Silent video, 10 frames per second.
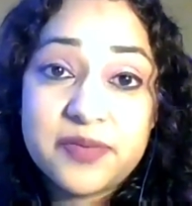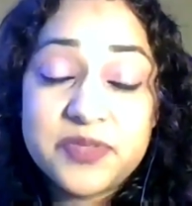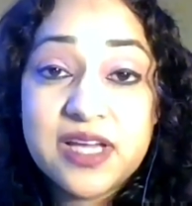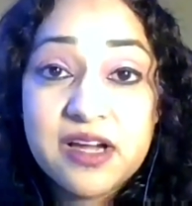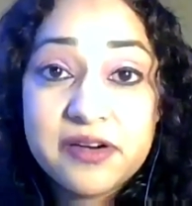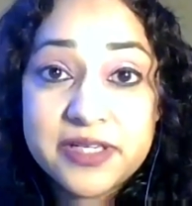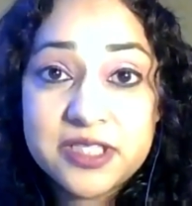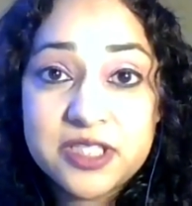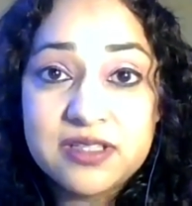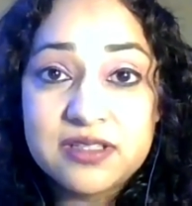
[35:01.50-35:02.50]
up the
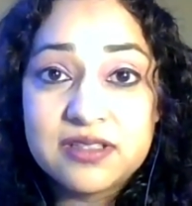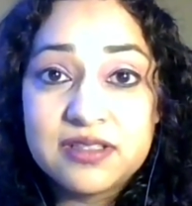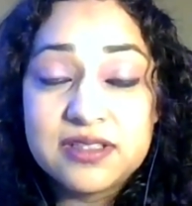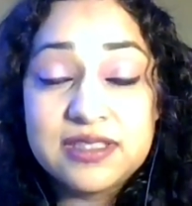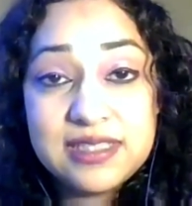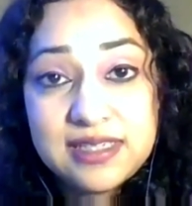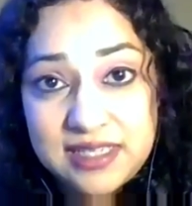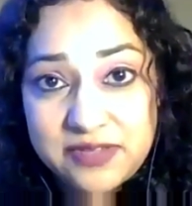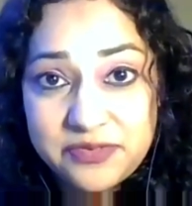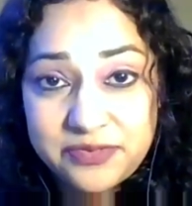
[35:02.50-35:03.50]
courage to
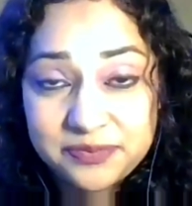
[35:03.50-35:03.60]
leave.